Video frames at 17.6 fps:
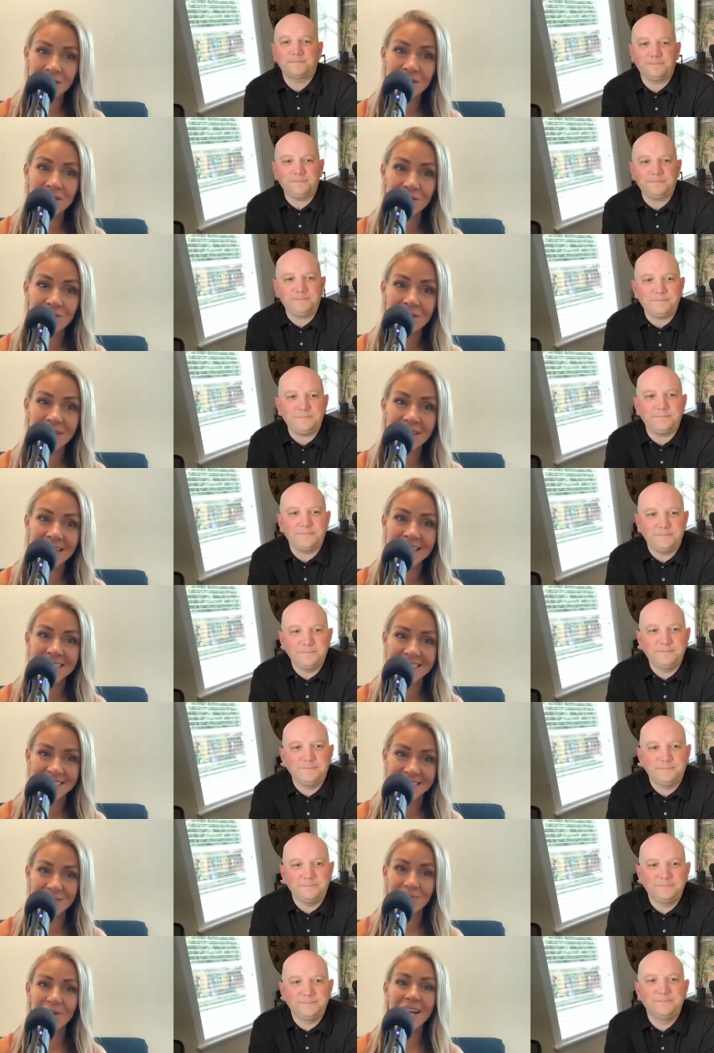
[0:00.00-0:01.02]
Speaker 1: do
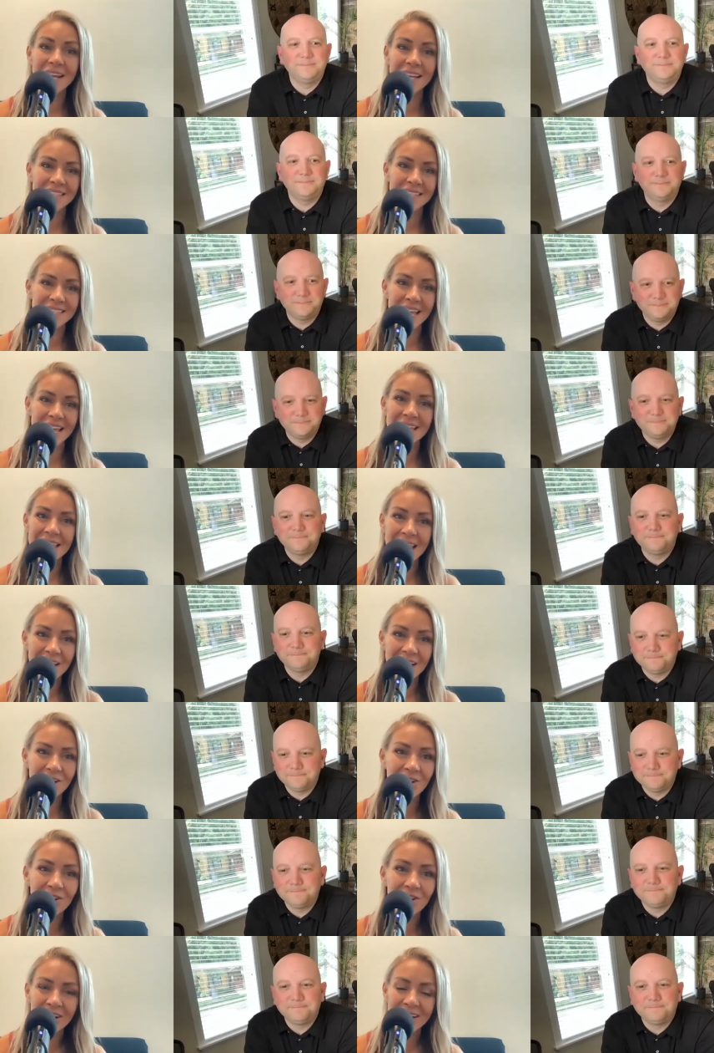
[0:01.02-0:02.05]
this, right? Because that that
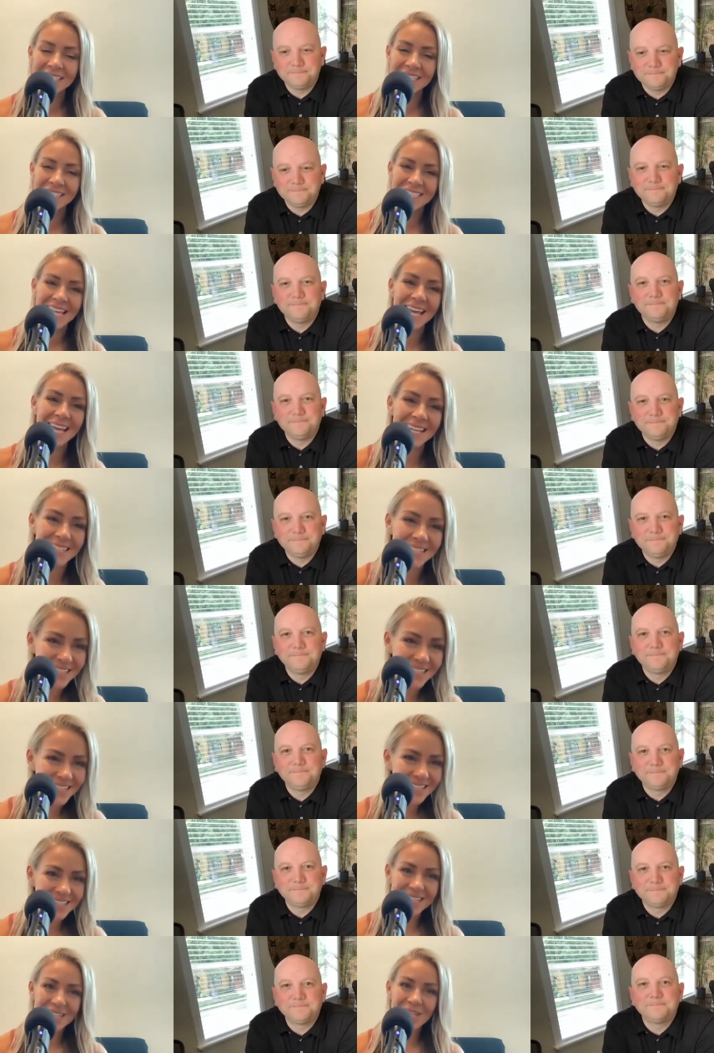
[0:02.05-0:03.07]
courage, that,
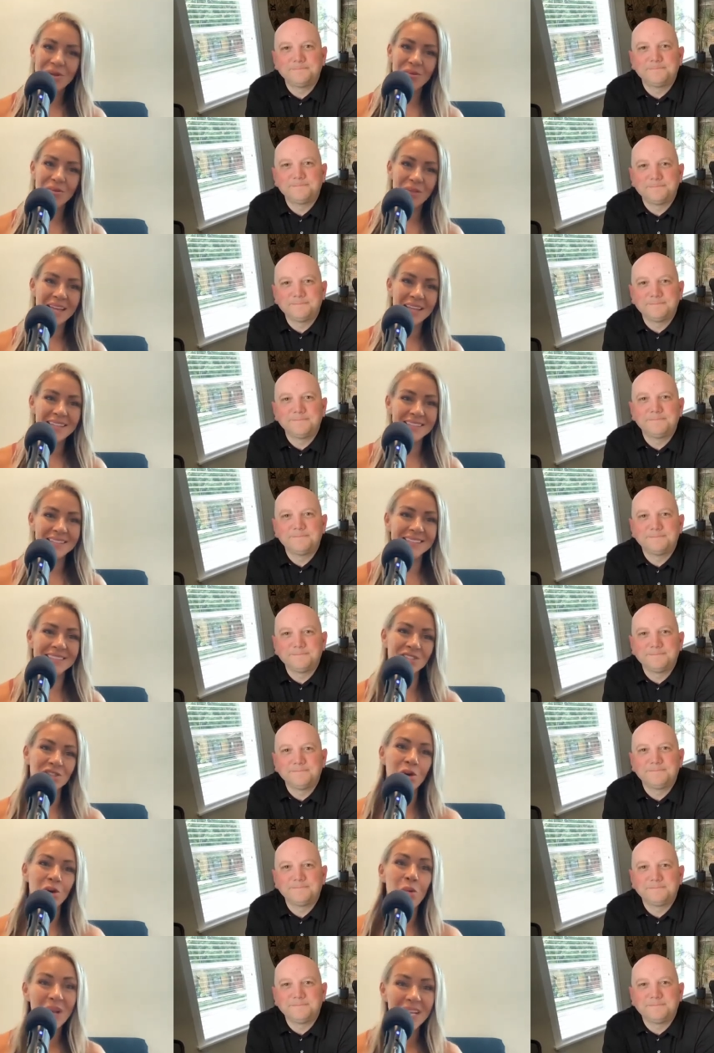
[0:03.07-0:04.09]
you know, that
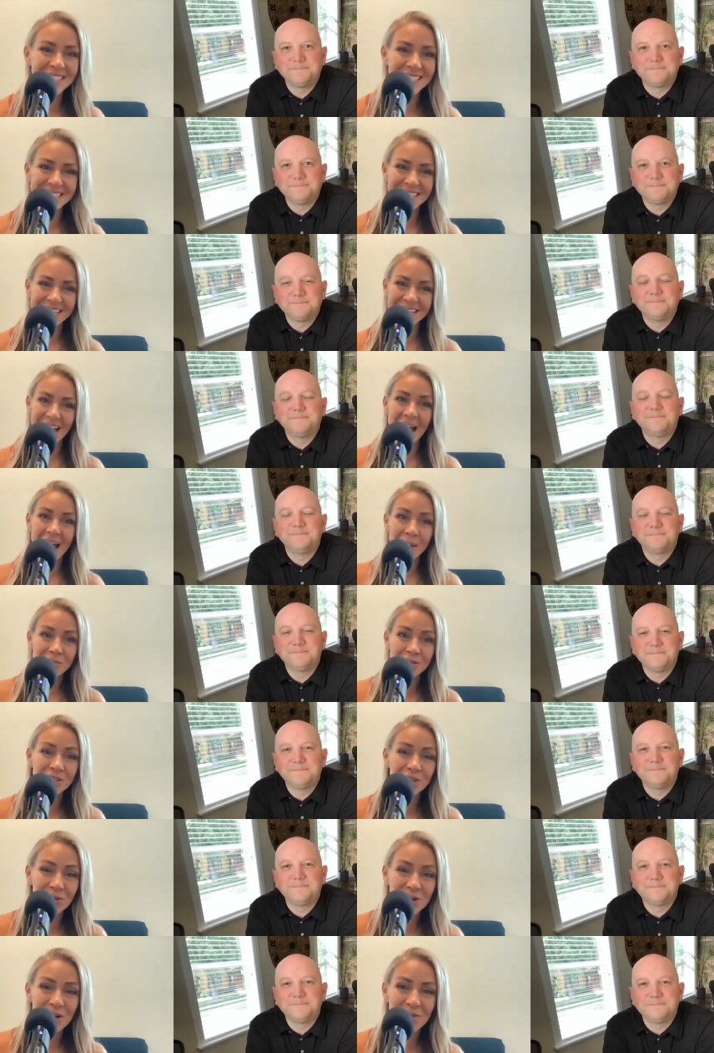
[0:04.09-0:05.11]
choice that I'm
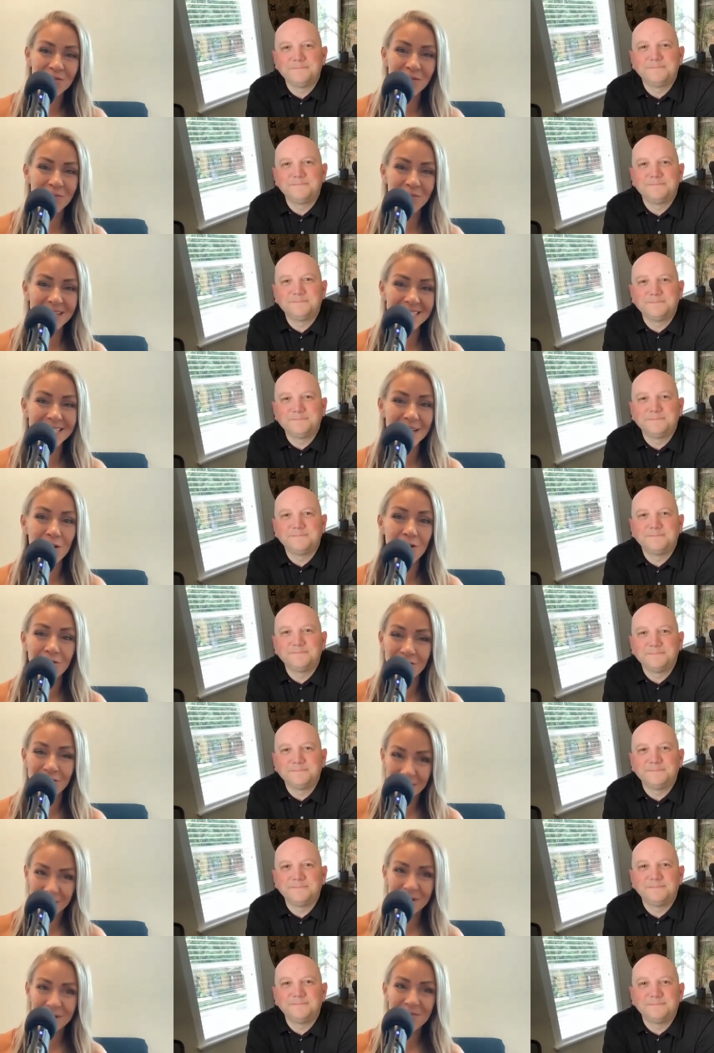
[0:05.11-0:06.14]
showing up for myself and
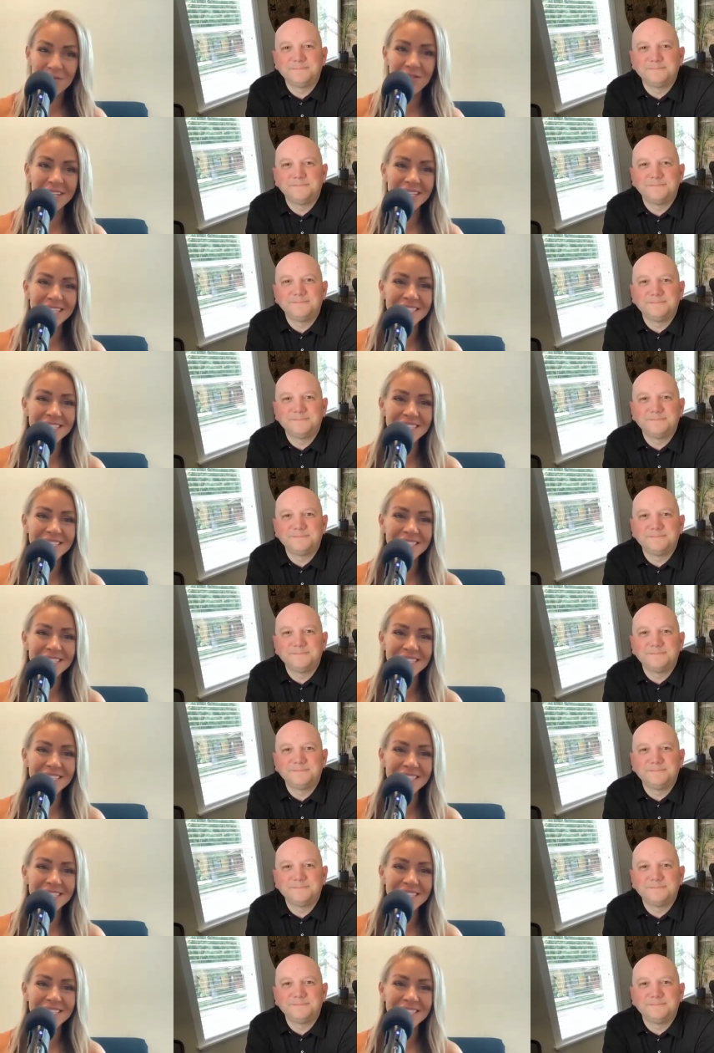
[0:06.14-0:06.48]
I'm going to freaking